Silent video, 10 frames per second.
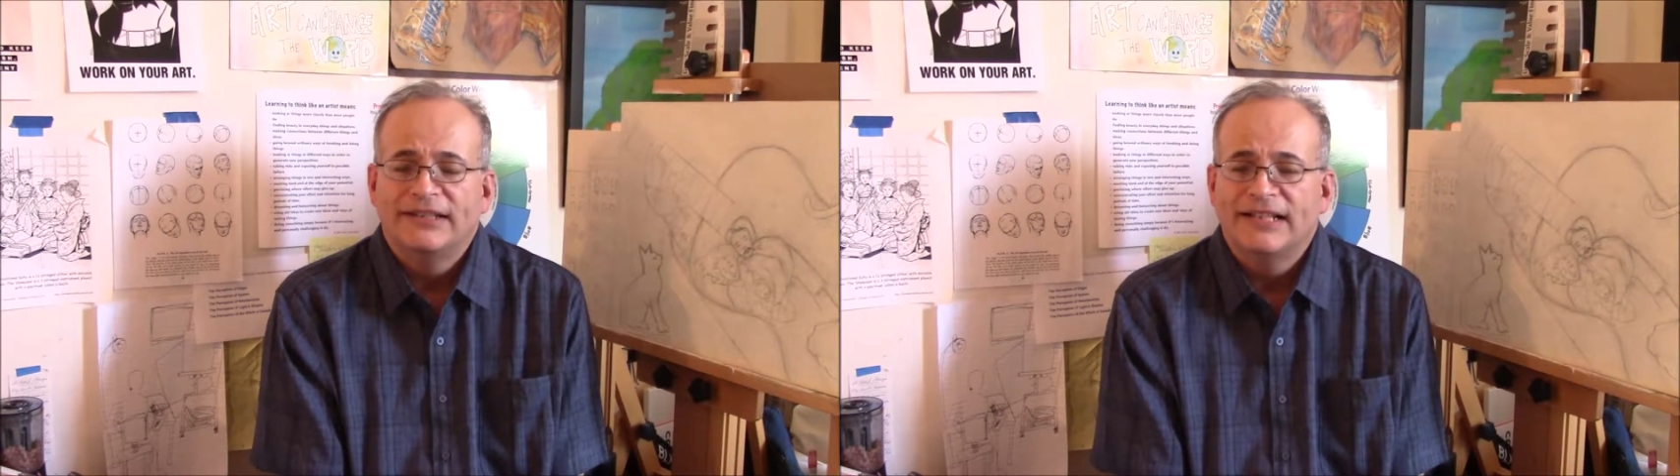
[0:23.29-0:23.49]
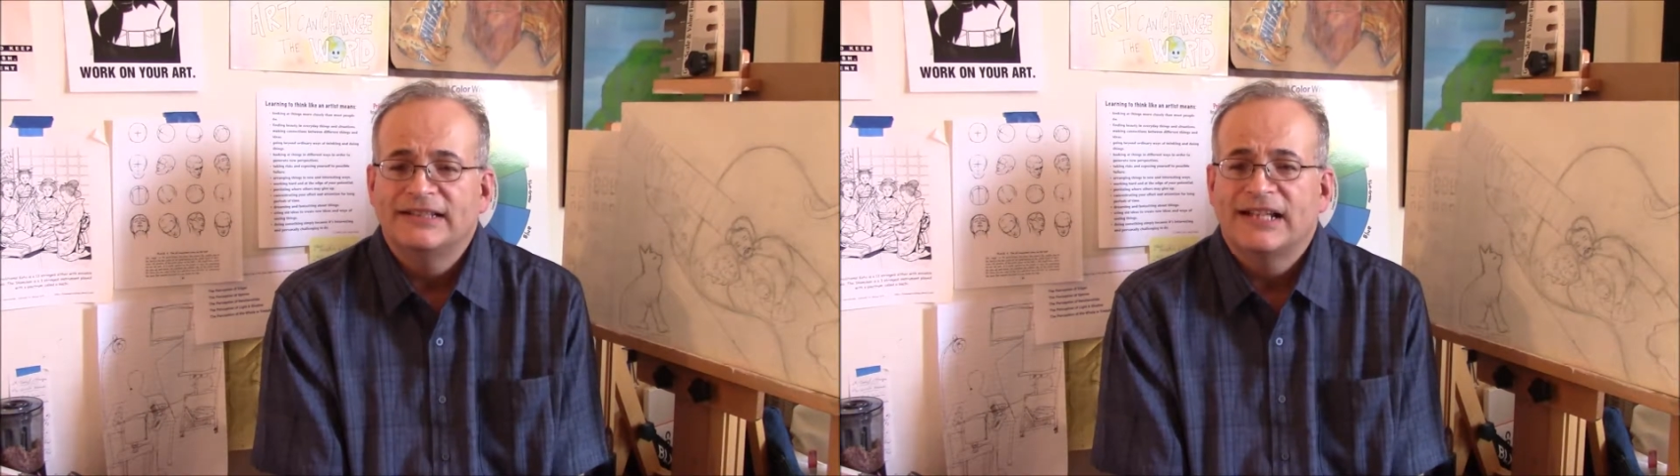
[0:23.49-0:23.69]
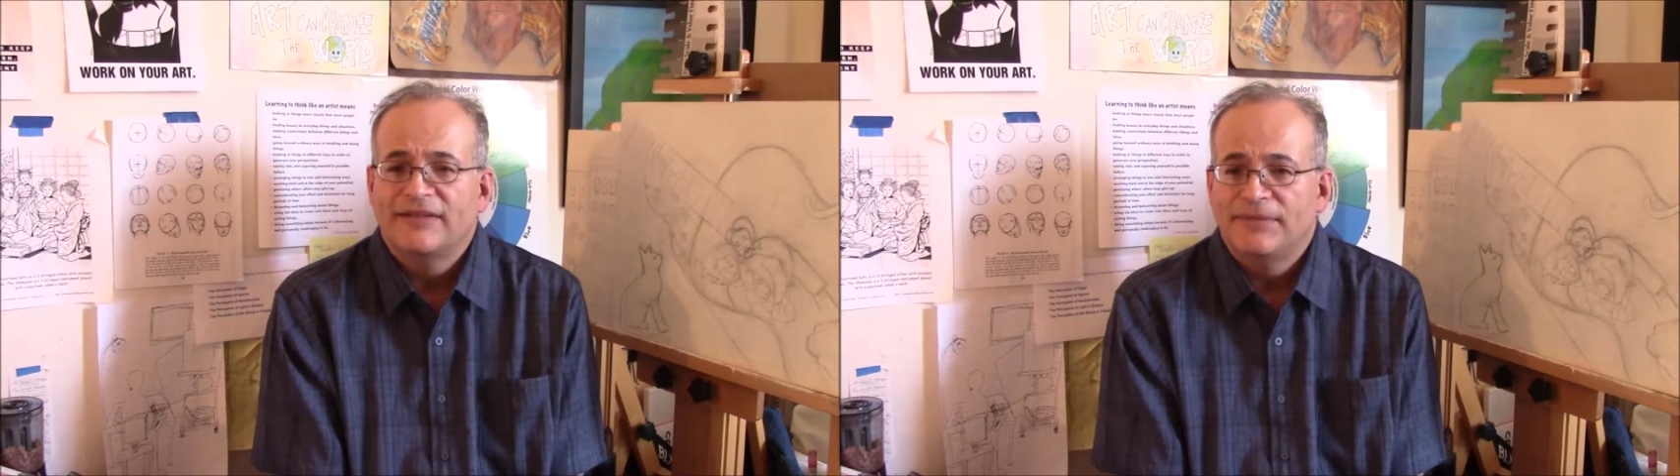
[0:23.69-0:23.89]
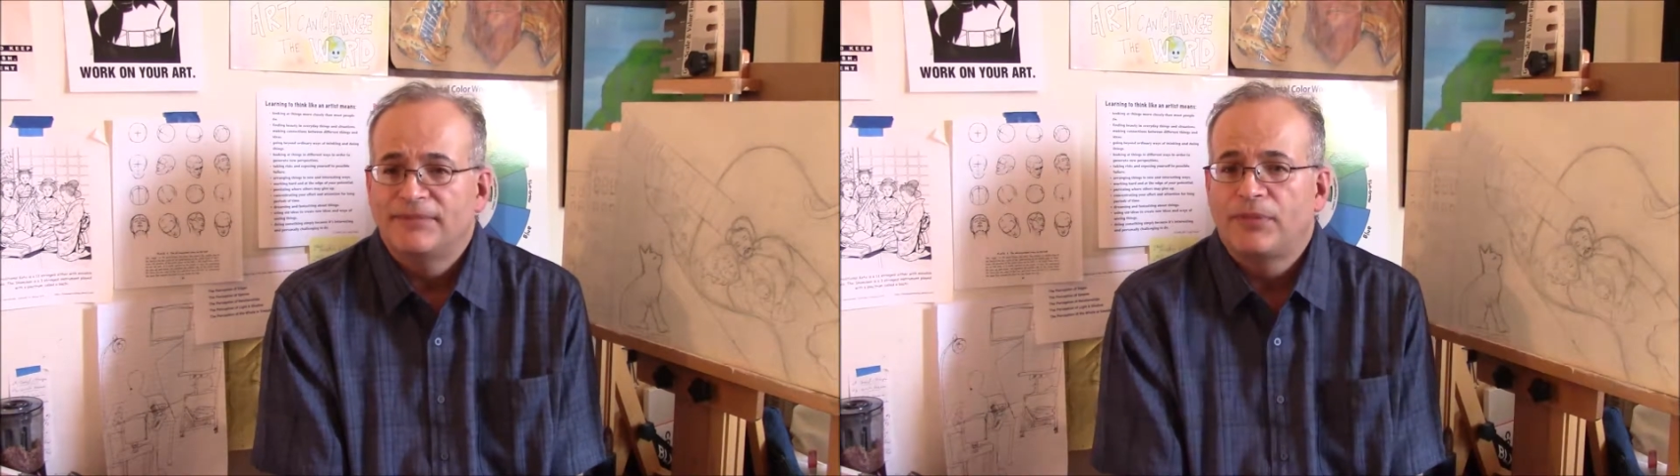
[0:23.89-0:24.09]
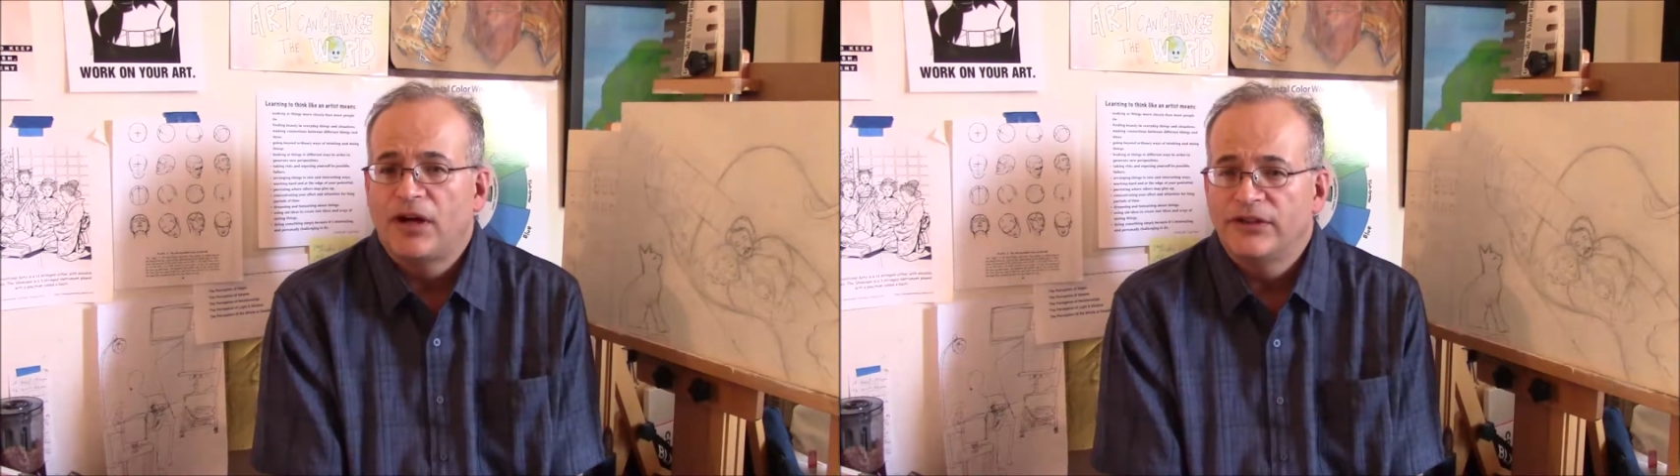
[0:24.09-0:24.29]
things that I've
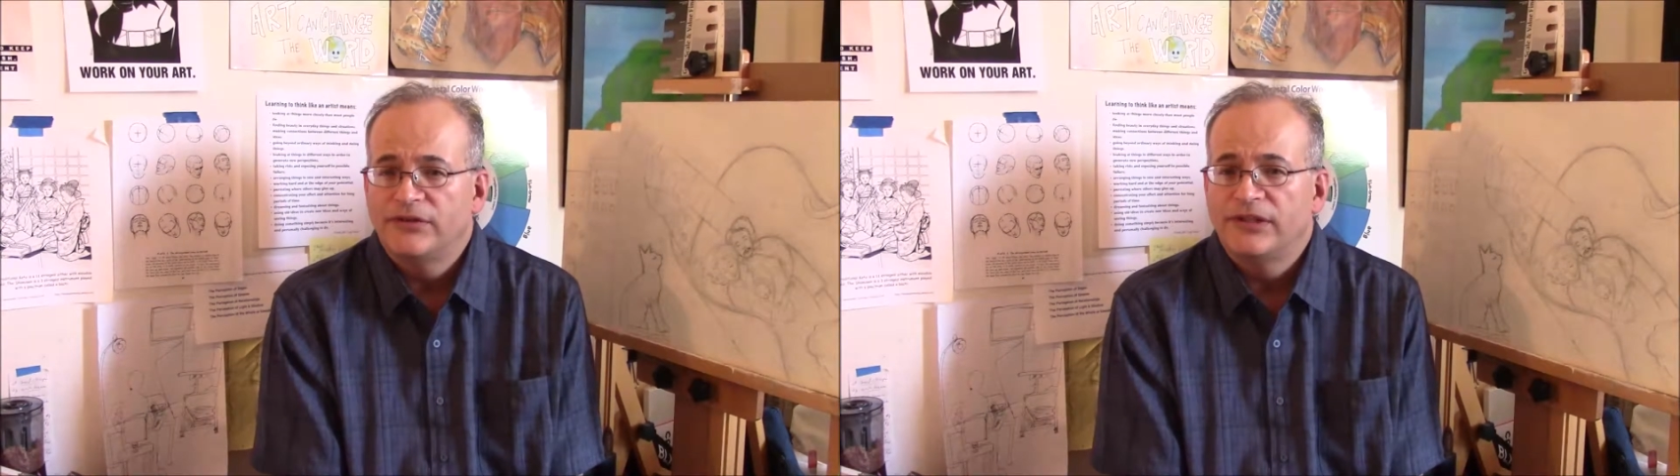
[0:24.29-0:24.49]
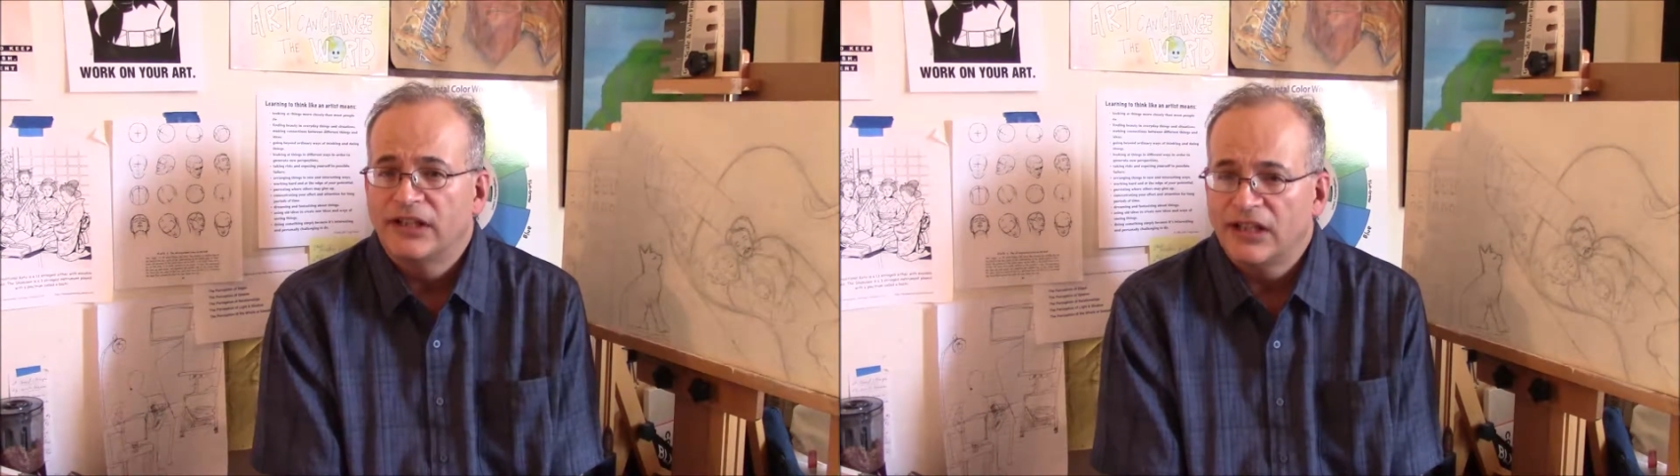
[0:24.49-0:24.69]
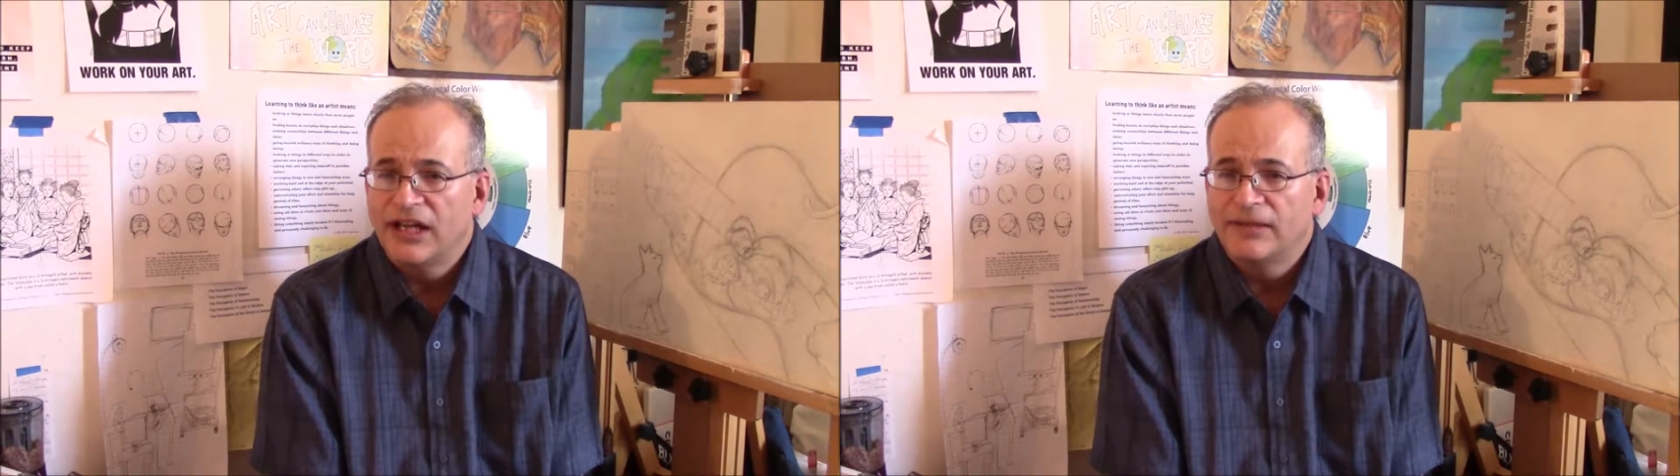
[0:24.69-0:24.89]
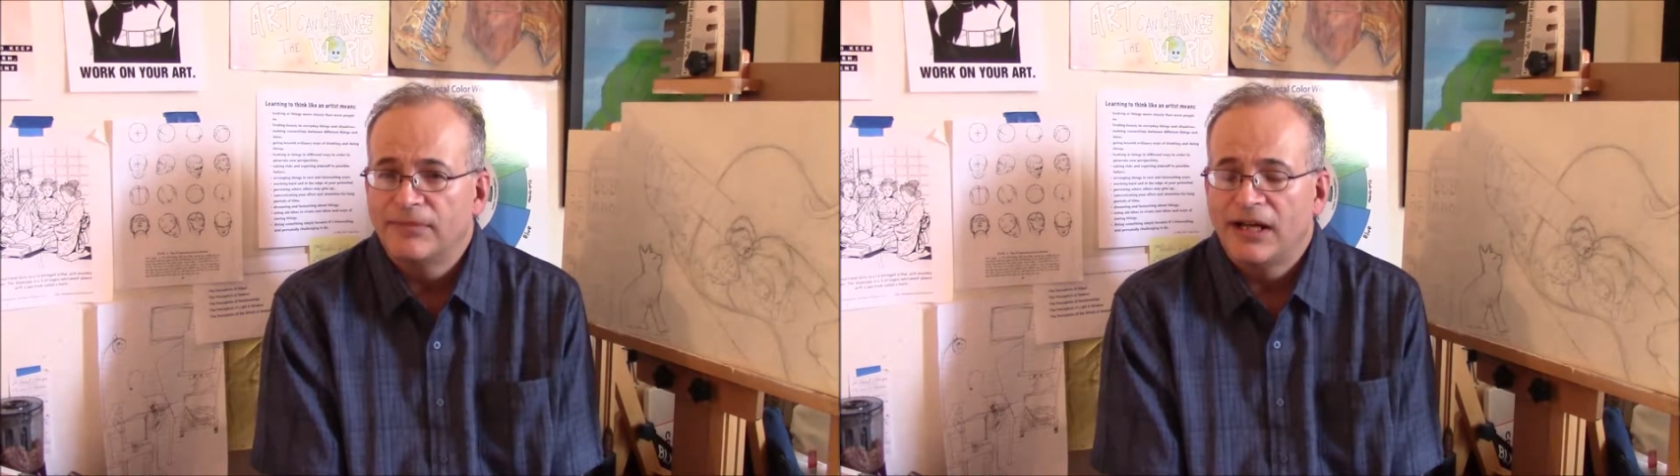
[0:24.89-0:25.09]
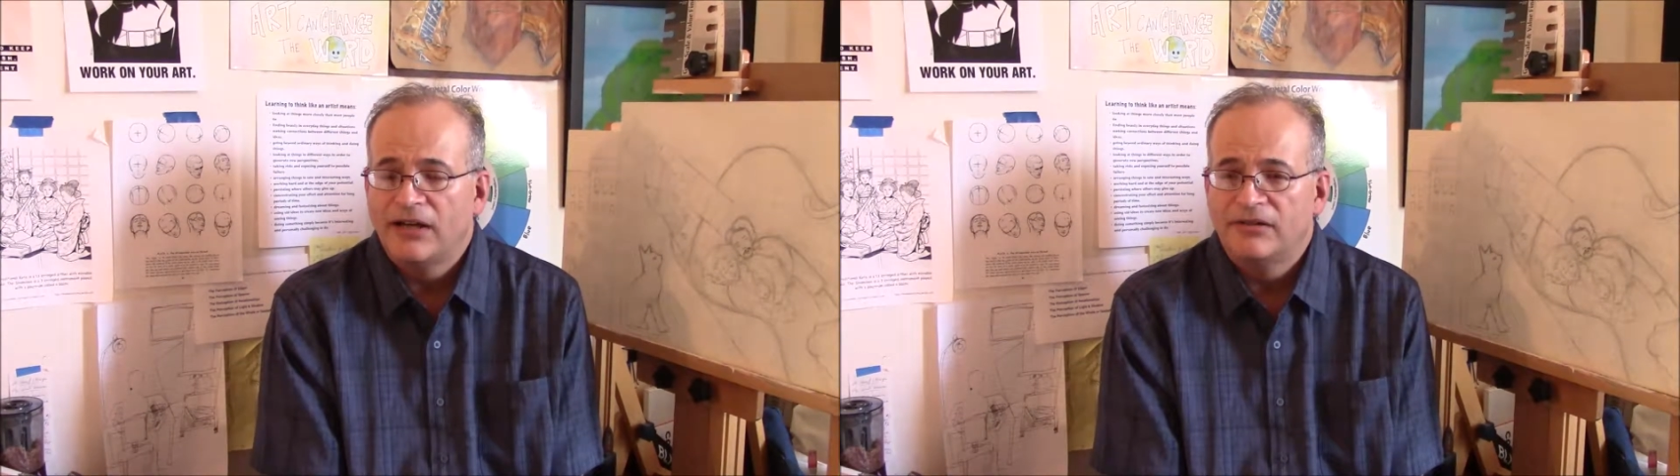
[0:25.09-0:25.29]
been pondering a lot
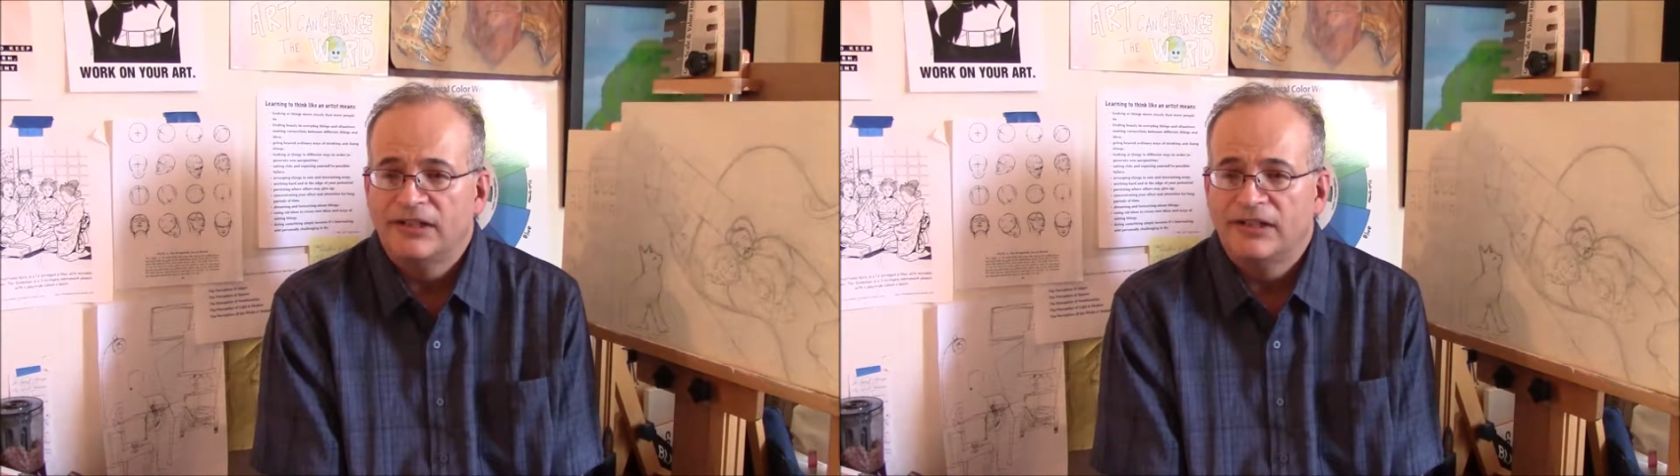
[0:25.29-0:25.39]
about,